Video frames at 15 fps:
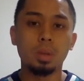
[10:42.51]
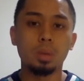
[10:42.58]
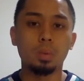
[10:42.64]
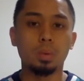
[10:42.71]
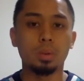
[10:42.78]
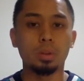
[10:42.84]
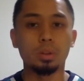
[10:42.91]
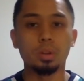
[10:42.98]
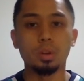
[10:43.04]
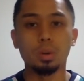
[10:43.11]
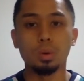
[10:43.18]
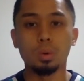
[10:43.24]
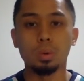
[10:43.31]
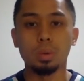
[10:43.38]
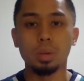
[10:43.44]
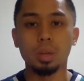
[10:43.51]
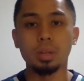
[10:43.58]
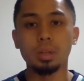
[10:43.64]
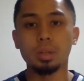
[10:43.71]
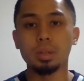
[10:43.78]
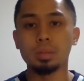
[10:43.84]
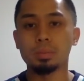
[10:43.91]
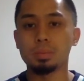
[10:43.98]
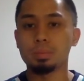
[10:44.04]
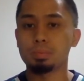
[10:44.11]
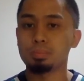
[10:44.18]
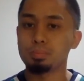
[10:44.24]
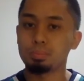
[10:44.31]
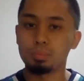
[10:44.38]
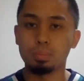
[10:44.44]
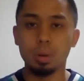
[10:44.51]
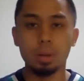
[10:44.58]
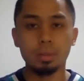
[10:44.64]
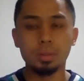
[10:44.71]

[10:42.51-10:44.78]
We want to know any breath